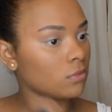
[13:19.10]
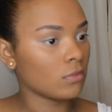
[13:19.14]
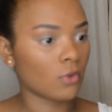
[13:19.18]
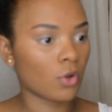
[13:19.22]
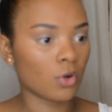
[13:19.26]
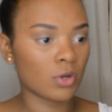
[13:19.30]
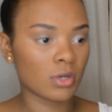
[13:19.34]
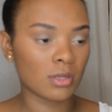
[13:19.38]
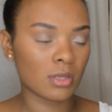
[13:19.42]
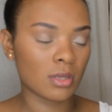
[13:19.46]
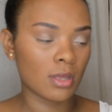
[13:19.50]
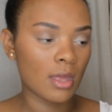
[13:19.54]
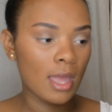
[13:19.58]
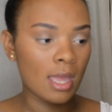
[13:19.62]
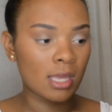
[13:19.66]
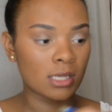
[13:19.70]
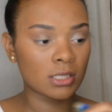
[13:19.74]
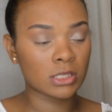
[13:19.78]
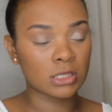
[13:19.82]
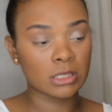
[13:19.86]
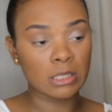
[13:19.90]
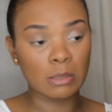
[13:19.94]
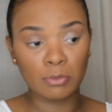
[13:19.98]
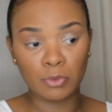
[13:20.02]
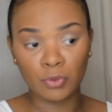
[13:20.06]
Or
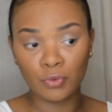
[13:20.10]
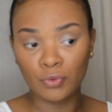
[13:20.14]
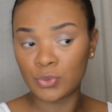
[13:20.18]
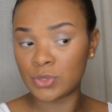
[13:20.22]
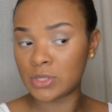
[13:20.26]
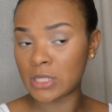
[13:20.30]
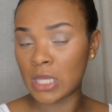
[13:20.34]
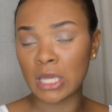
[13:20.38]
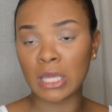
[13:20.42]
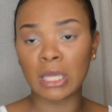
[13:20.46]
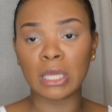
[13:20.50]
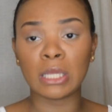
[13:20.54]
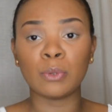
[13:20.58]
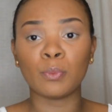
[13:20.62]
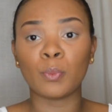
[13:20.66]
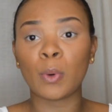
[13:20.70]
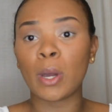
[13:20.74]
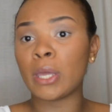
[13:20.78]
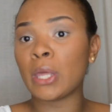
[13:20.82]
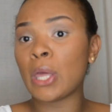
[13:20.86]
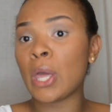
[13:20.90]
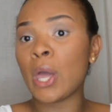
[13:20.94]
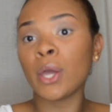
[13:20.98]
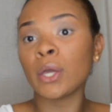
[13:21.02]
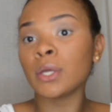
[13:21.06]
as some of you say,
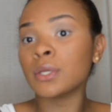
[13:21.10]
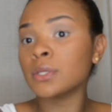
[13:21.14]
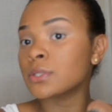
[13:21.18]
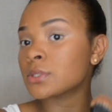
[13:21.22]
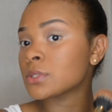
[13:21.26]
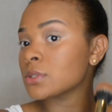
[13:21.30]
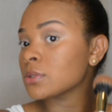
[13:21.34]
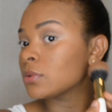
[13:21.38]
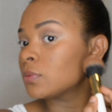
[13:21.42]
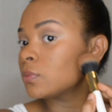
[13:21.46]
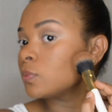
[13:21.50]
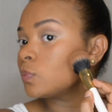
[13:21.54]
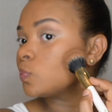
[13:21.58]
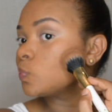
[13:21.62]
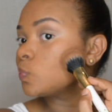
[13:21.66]
NYX.